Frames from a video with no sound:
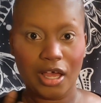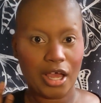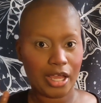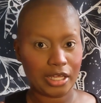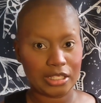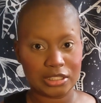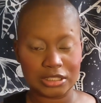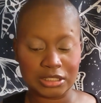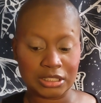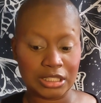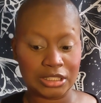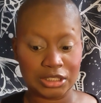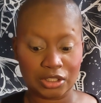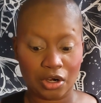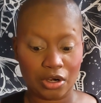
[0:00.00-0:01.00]
I can just
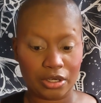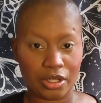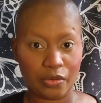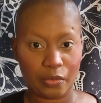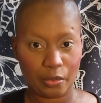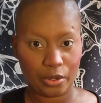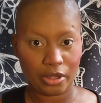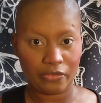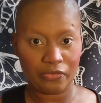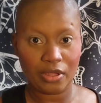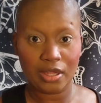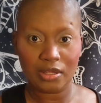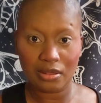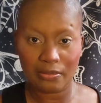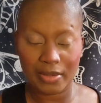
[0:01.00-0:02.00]
get started with
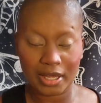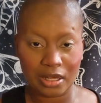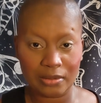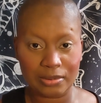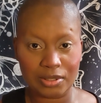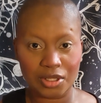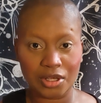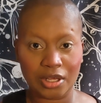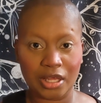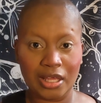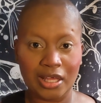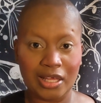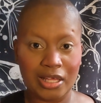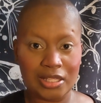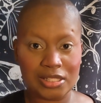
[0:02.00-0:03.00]
the makeup look.
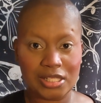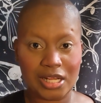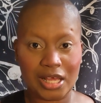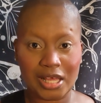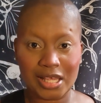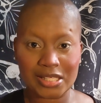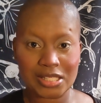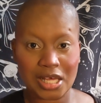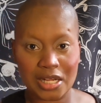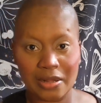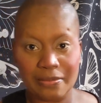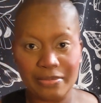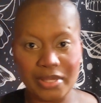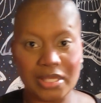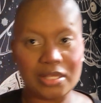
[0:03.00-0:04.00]
Today is
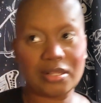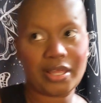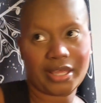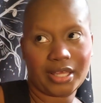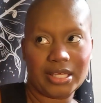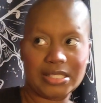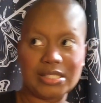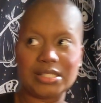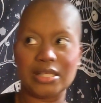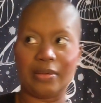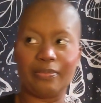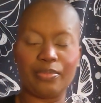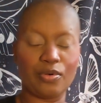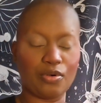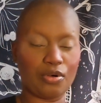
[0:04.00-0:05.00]
gonna be like a
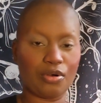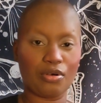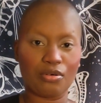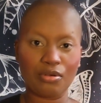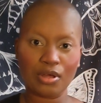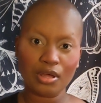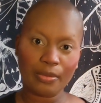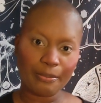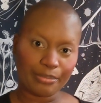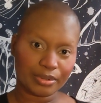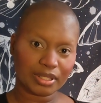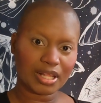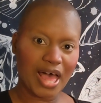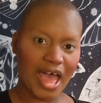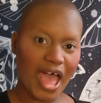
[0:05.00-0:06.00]
simple
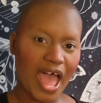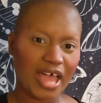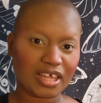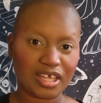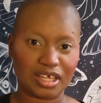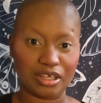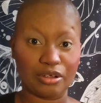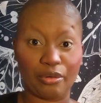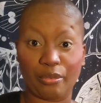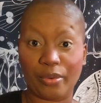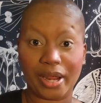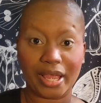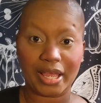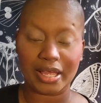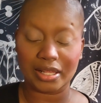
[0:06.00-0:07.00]
black
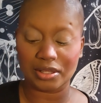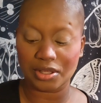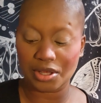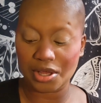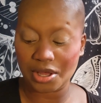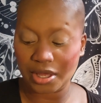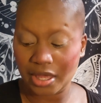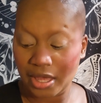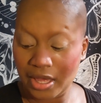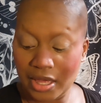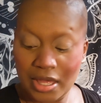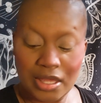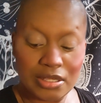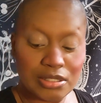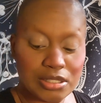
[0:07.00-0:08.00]
gray look.
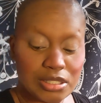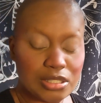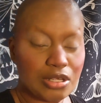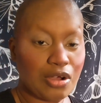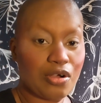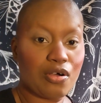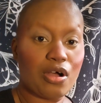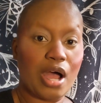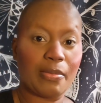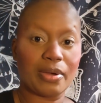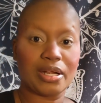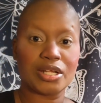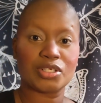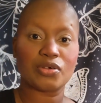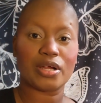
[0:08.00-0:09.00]
So I'm
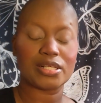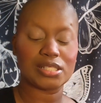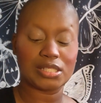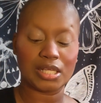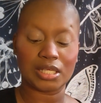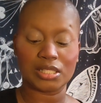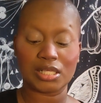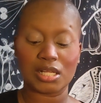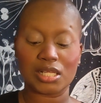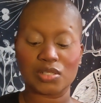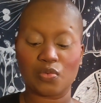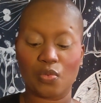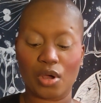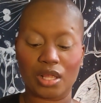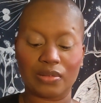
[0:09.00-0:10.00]
gonna try and stick to
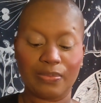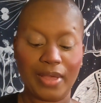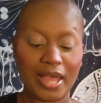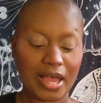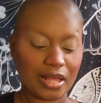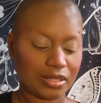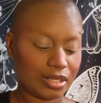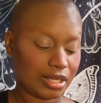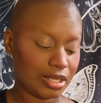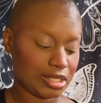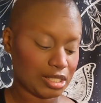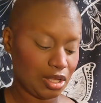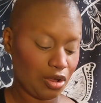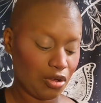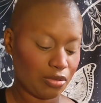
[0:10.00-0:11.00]
this one palette.
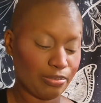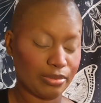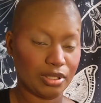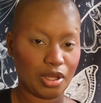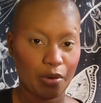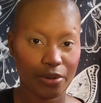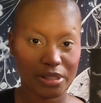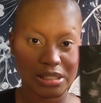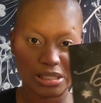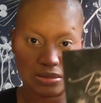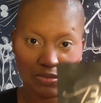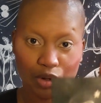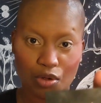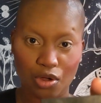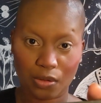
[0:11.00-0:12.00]
It's called Blowing
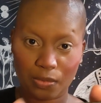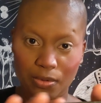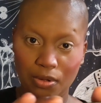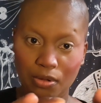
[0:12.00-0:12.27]
Smoke